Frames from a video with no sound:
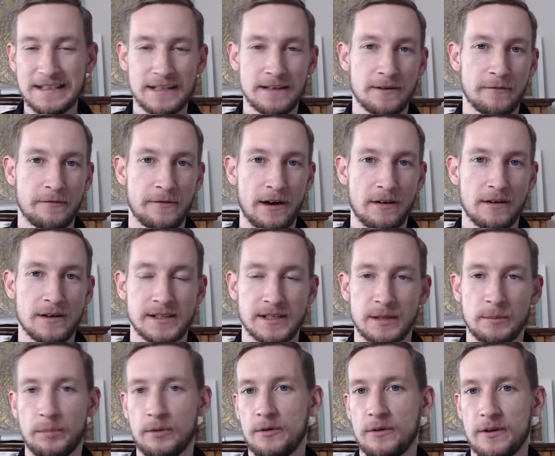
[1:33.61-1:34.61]
They're very
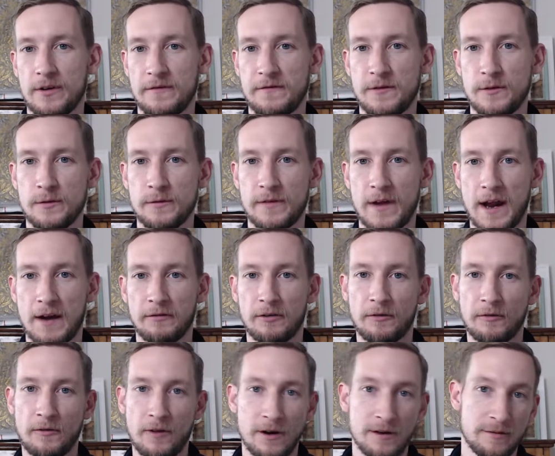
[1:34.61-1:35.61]
simple. If you've ever
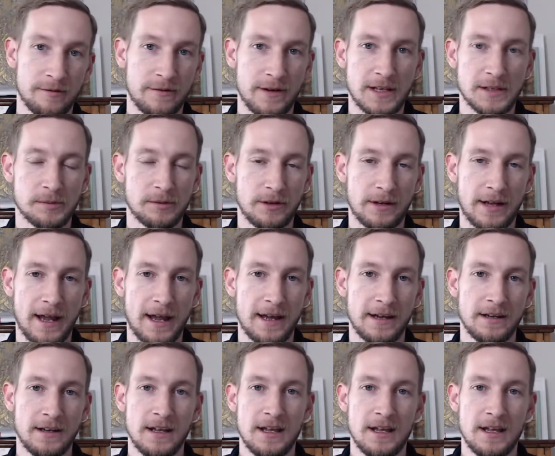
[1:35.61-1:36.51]
run a Facebook ad,